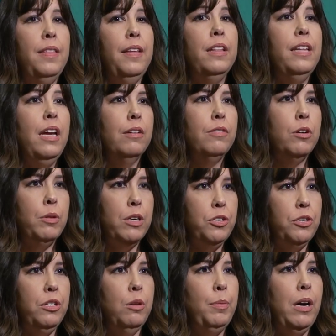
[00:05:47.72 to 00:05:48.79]
And then they have a
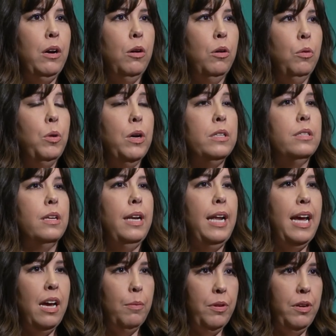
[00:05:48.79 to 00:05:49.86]
question about what's going
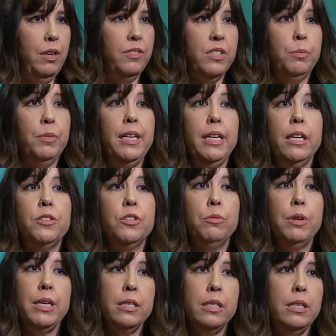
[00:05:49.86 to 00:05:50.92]
to happen if somebody gets
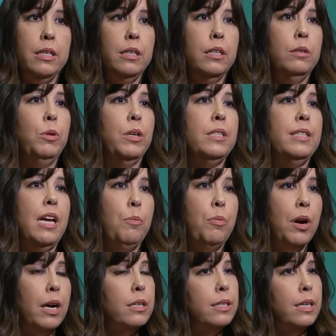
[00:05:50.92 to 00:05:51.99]
arrested, what's that
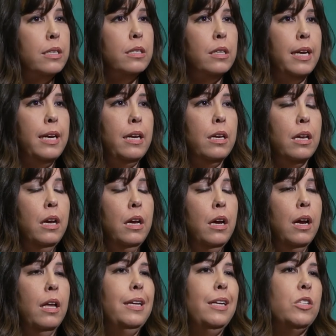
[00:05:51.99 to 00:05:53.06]
process like?
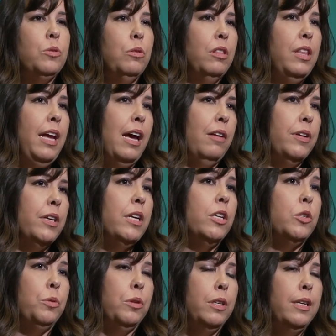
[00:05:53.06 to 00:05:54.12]
And that's where the
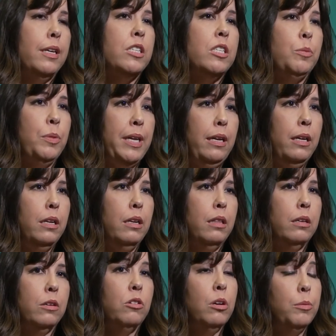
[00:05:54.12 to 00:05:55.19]
advocates really
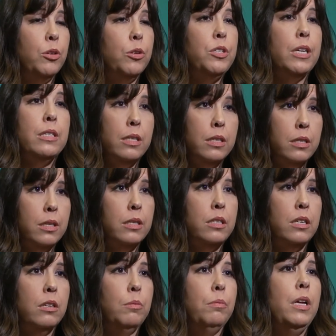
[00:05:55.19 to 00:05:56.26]
explain the criminal justice
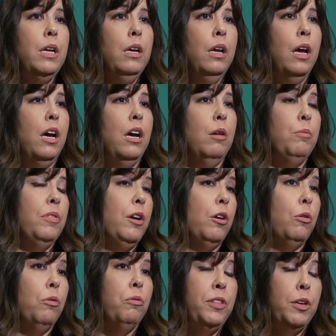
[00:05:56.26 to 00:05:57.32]
system, um,
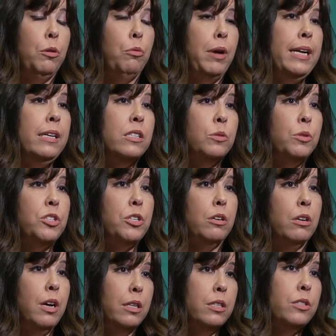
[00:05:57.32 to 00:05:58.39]
their, their rights, which
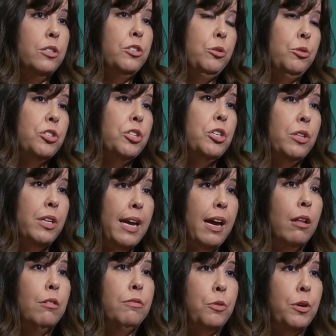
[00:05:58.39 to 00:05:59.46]
are constitutional in
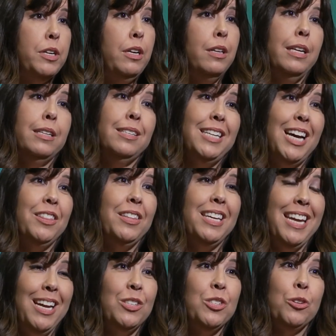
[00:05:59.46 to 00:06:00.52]
California. That's not the
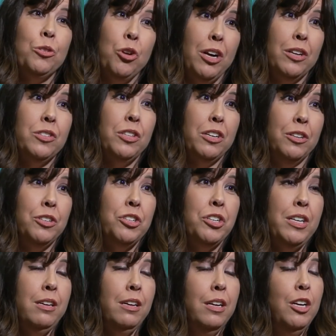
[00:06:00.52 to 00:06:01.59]
case across the
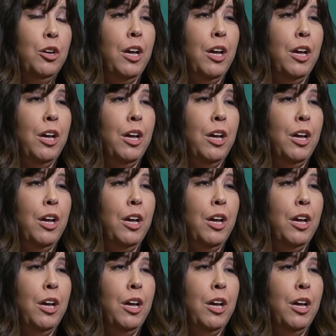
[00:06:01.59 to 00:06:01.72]
country.